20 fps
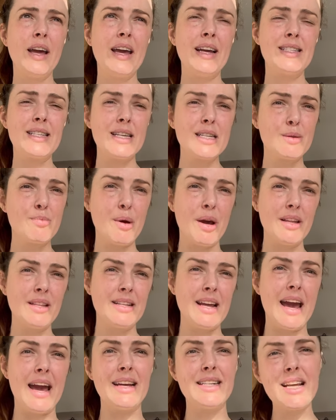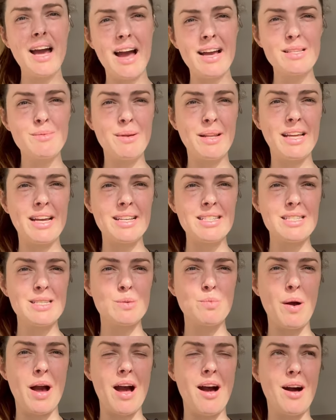It's his birthday. Ty's meeting us as
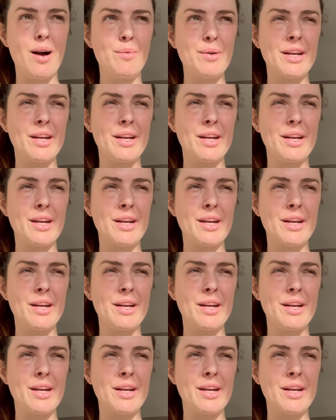well.